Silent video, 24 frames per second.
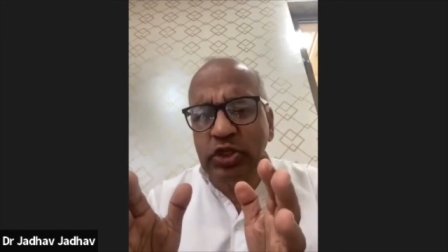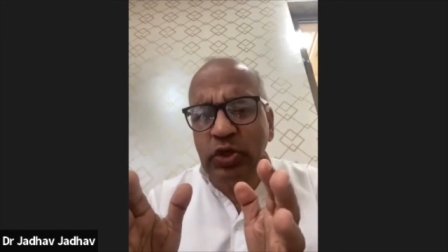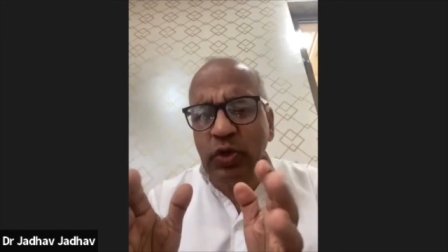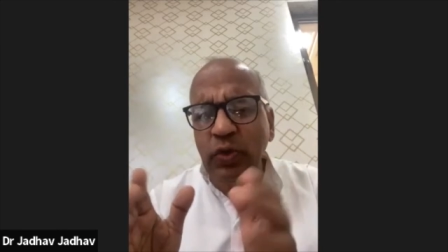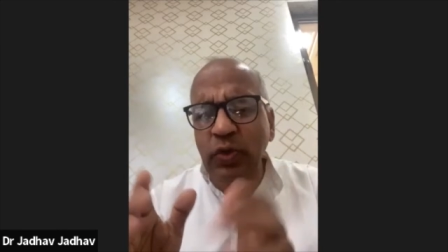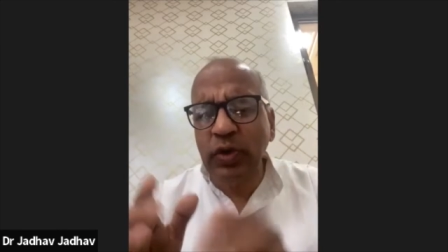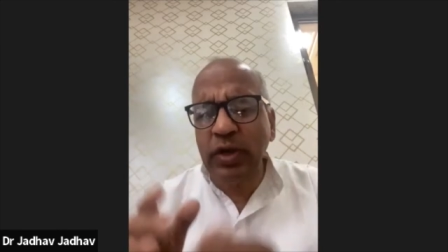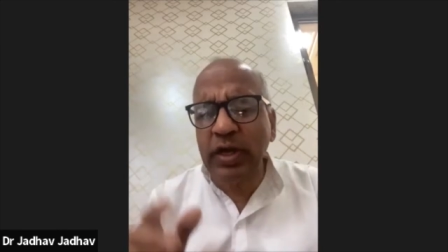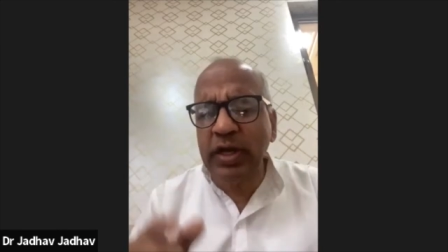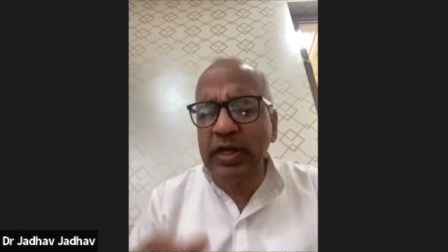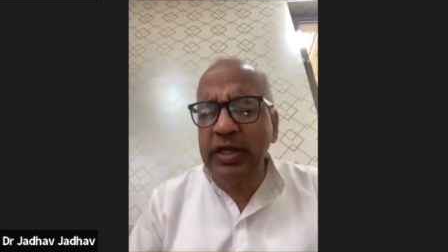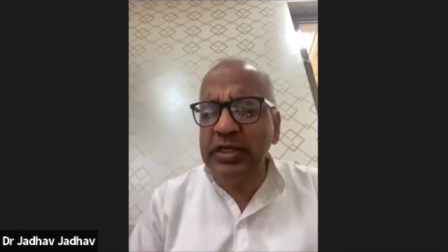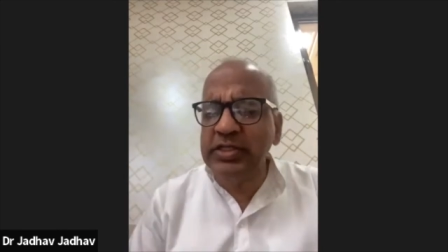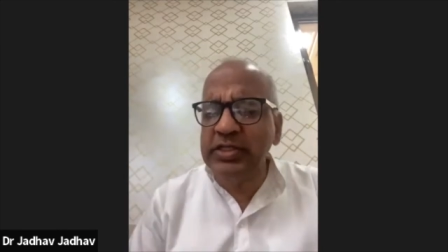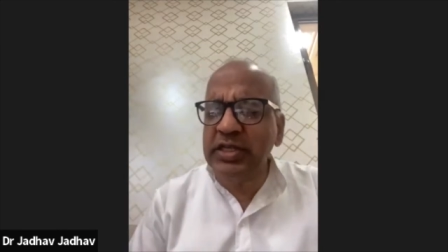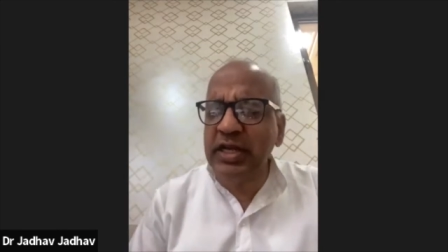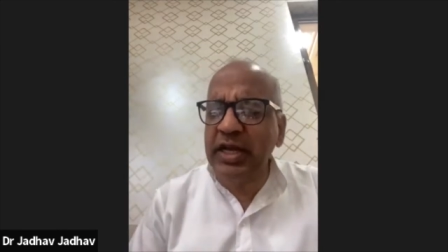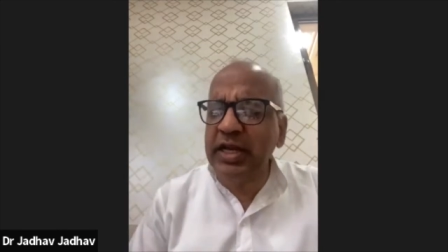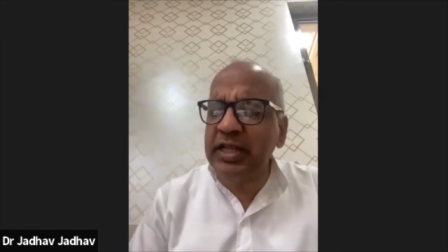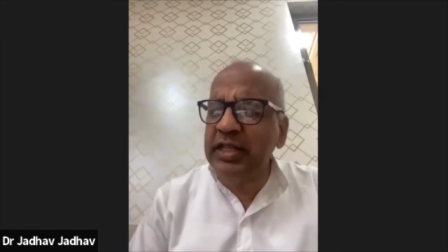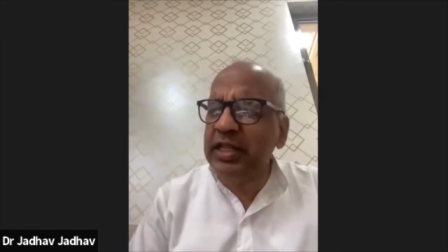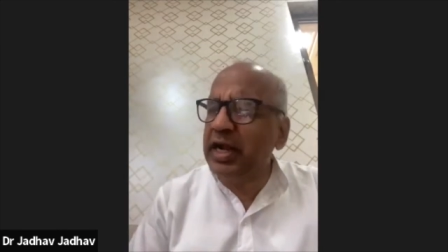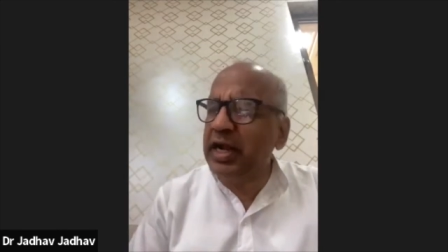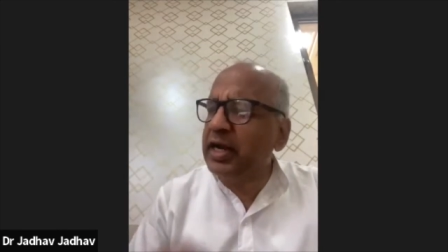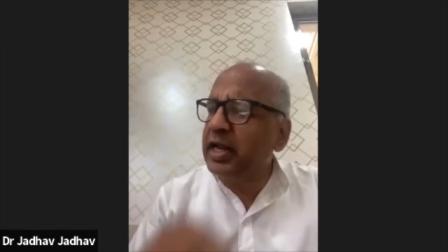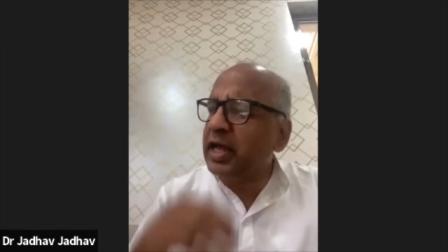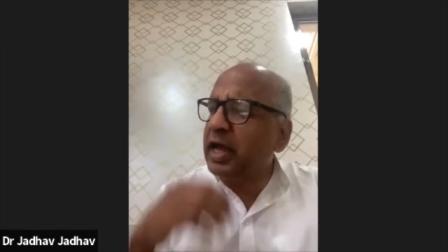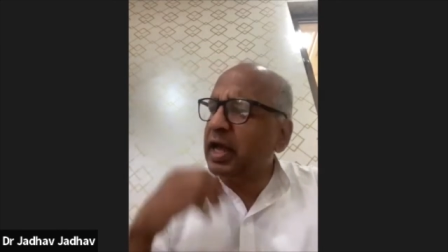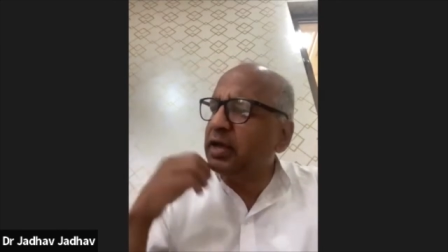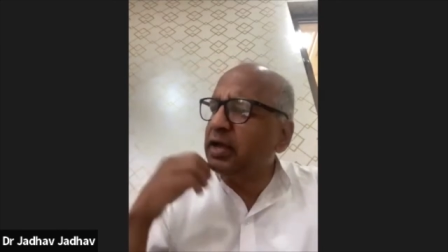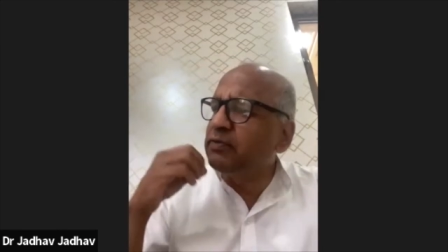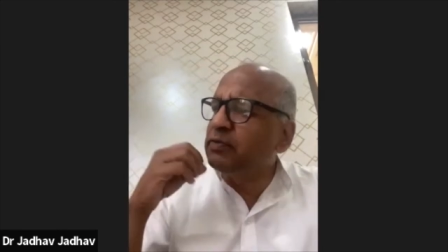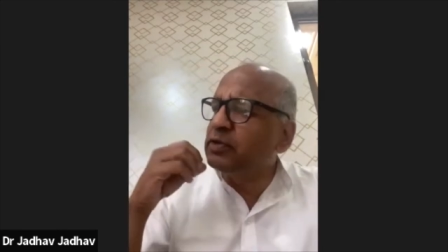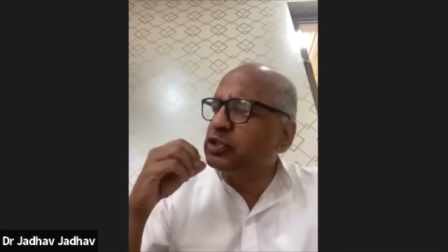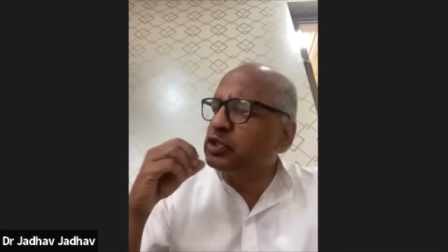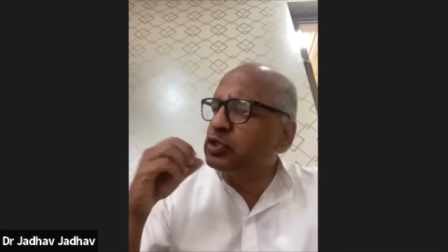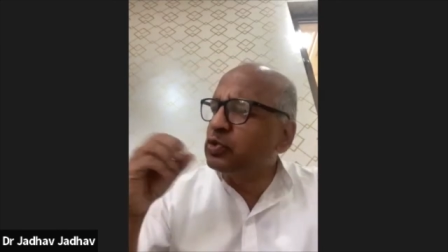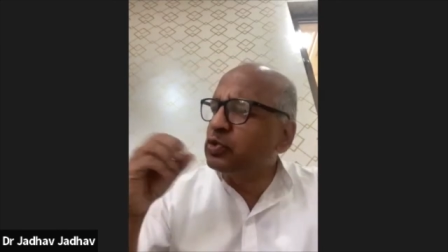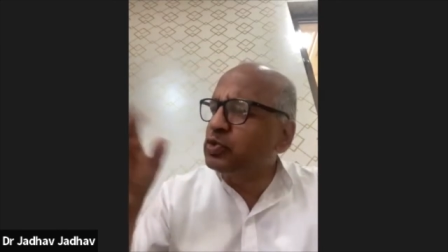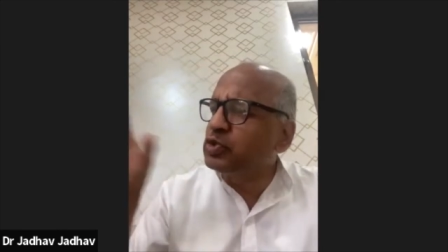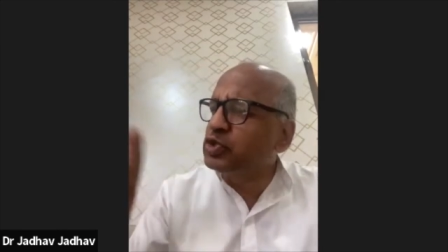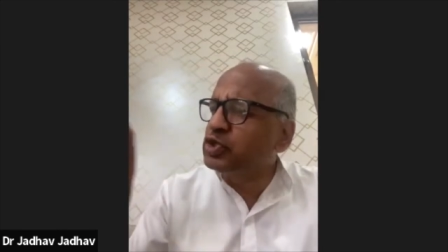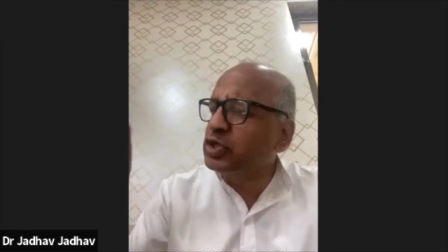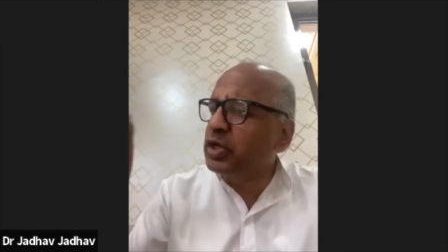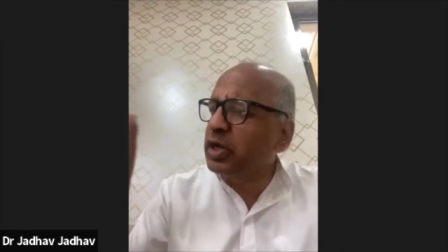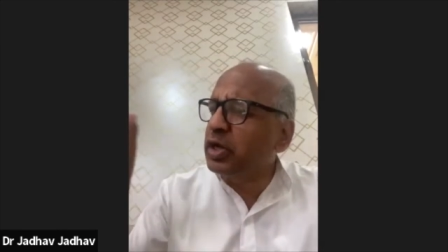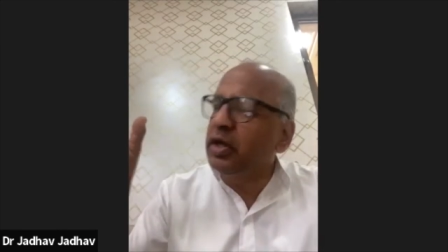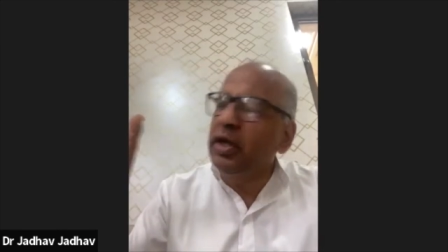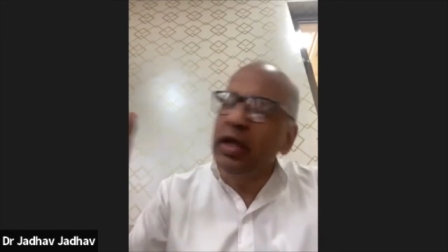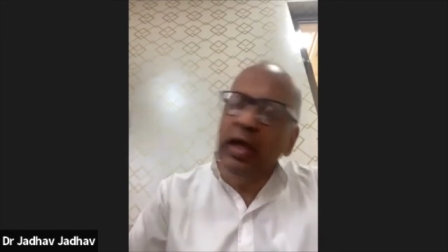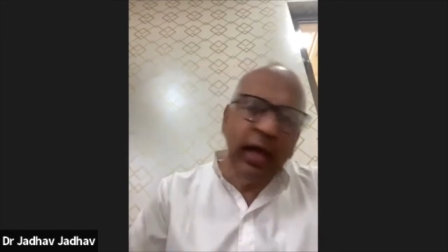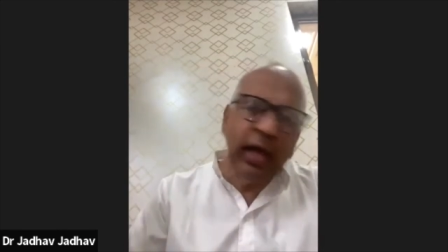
shloka, he said that I visrujya,